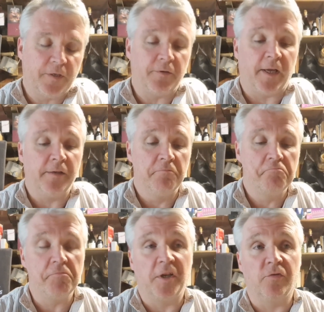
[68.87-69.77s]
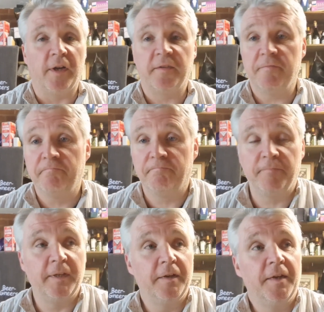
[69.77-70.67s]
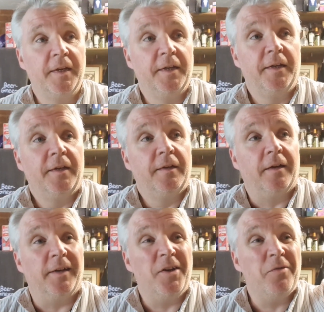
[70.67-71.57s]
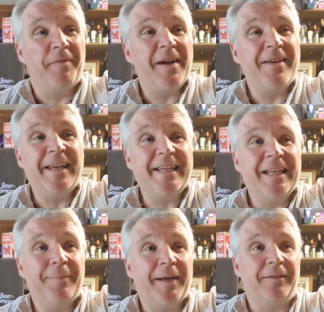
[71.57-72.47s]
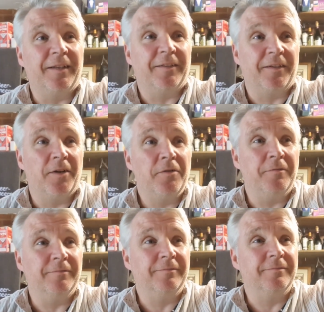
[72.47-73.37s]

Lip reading: Okay, interesting. I know very little about this. I know